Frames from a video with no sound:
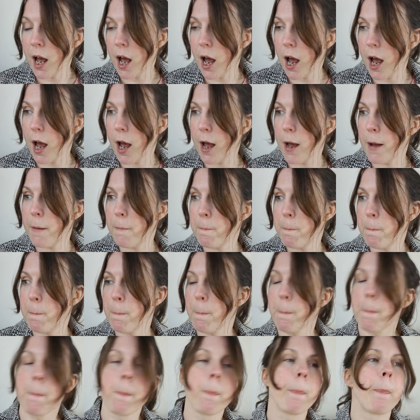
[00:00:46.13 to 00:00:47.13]

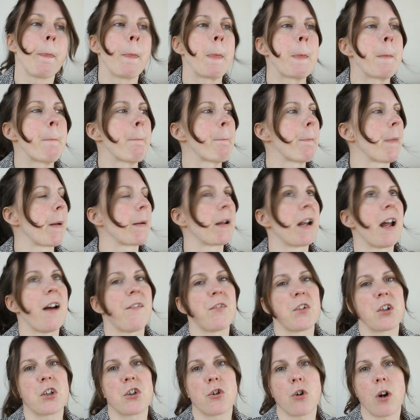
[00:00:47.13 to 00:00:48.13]
I'm going to
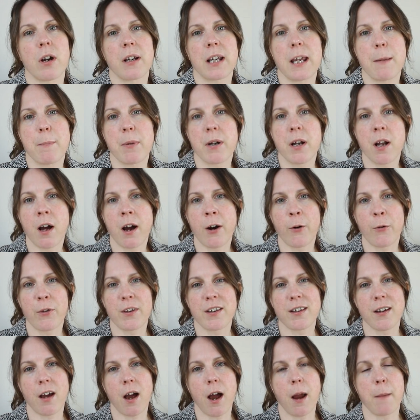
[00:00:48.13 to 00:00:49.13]
have to try and keep an eye on
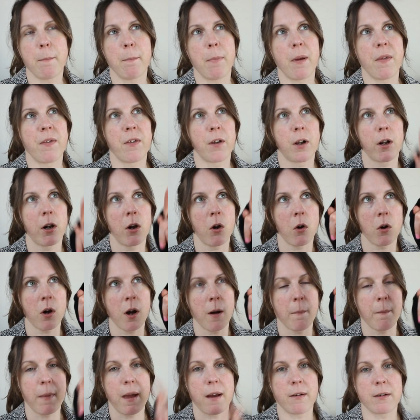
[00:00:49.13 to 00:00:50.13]
the time, but the
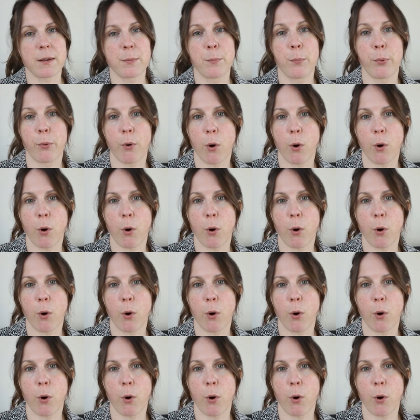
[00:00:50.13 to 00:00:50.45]
clock up there is